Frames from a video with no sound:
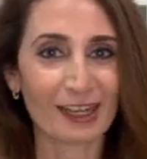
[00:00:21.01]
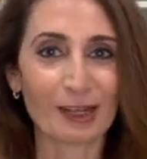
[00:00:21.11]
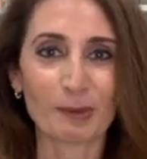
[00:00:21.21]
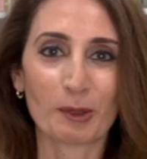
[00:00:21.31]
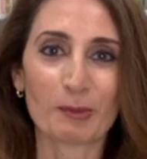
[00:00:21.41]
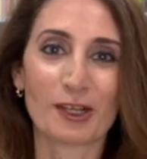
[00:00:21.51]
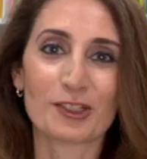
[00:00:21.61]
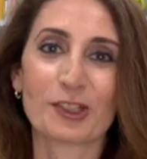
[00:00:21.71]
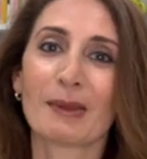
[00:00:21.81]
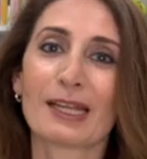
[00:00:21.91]
I'm your
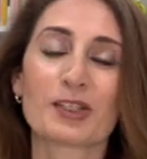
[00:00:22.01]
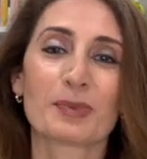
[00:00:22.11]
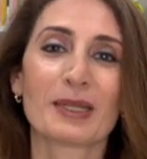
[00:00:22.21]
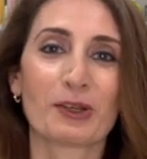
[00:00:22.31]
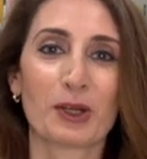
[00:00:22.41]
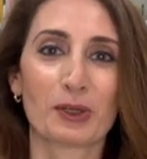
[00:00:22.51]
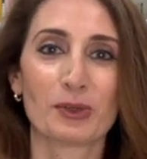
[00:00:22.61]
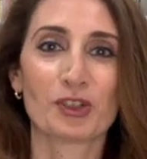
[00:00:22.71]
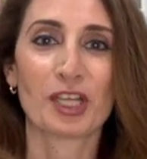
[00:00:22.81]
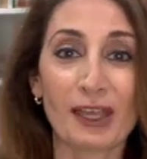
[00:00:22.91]
project management
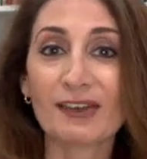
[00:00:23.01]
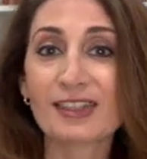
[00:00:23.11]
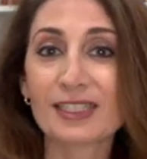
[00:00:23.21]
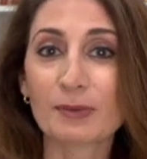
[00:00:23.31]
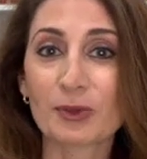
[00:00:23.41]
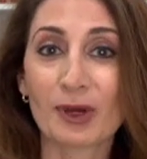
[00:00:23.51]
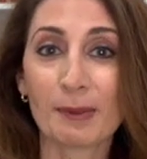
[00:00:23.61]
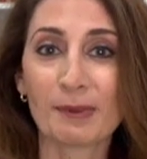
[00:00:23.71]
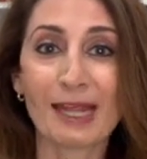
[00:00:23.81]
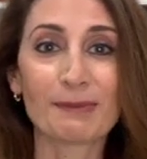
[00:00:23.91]
coach. If you haven't
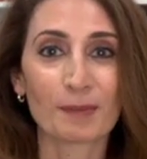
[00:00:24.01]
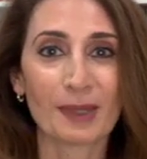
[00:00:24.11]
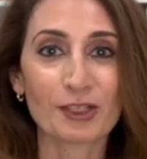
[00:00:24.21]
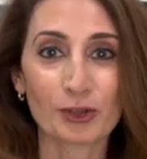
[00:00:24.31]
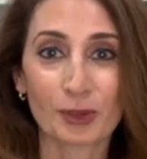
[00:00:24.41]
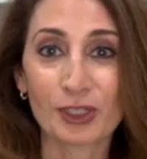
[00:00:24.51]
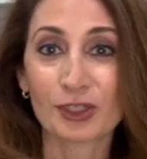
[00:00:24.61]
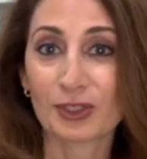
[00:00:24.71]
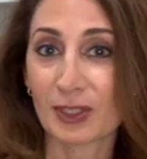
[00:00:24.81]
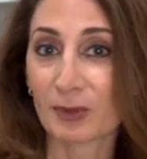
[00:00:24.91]
subscribed yet, make sure
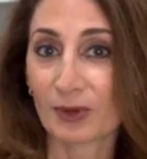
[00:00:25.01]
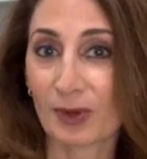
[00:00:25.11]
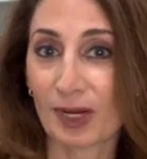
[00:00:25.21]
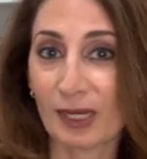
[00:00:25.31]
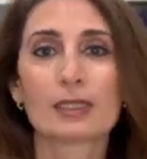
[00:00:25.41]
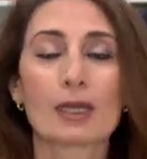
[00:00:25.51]
to subscribe.